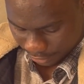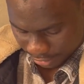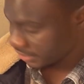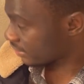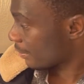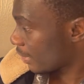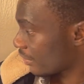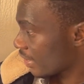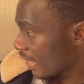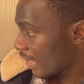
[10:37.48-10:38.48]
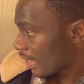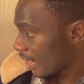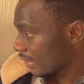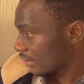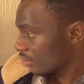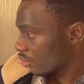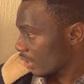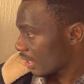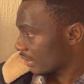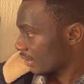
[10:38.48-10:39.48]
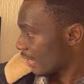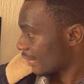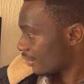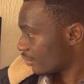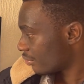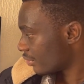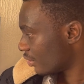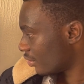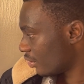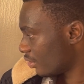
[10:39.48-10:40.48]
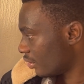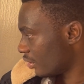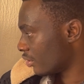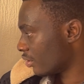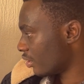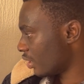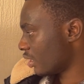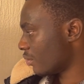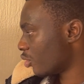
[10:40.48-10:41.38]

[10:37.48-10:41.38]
this is about the higher high and the lower and the higher low in a